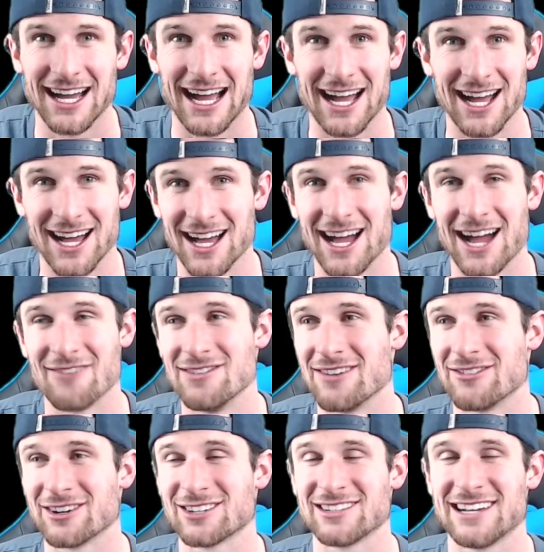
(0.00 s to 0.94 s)
Uh, I've
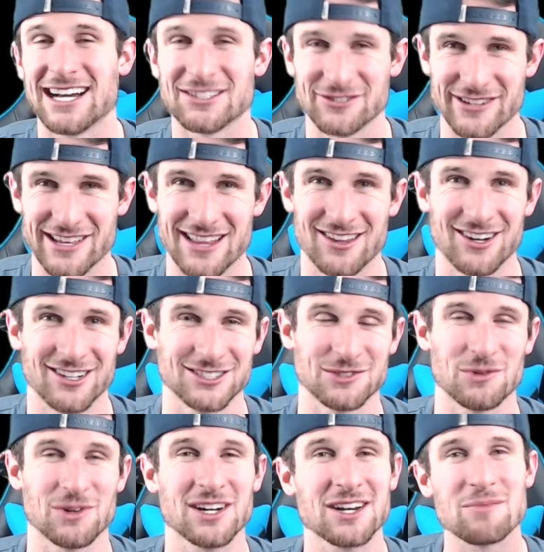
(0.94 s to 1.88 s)
never clashed for that long,
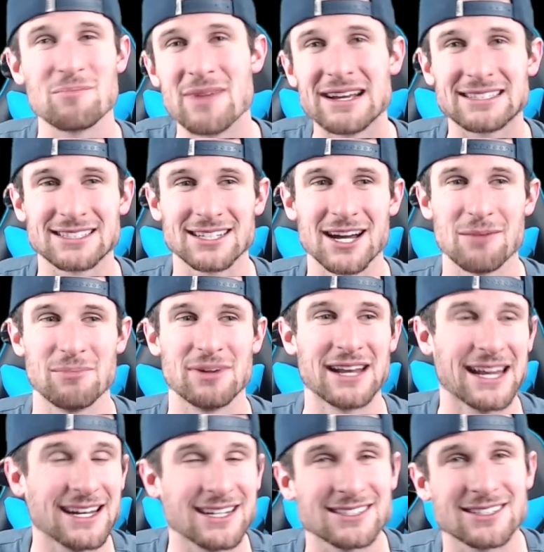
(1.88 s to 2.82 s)
so we're going to mix it up,
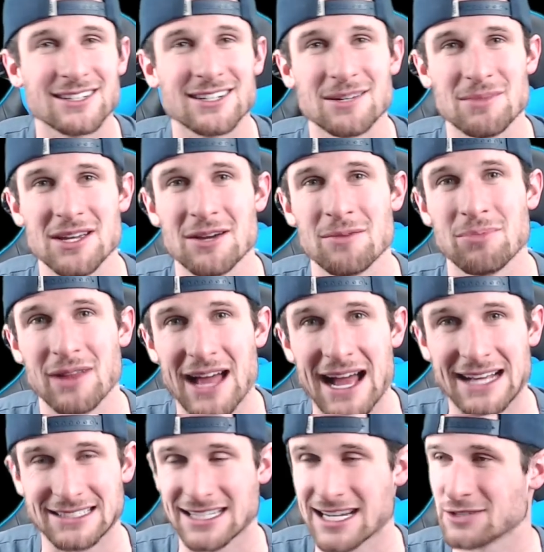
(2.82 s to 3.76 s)
but it is going to be a
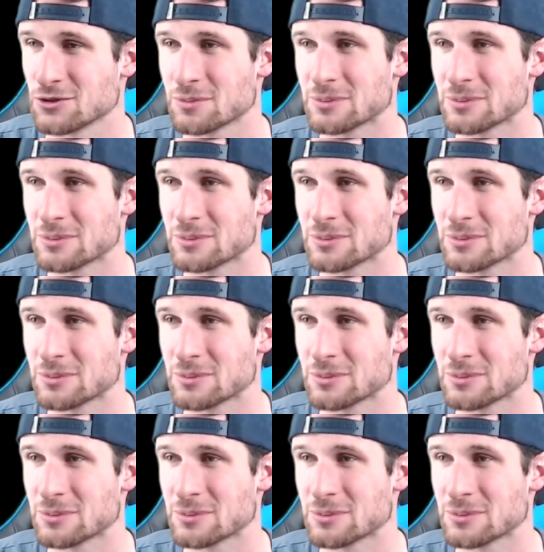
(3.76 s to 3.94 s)
blast, guys.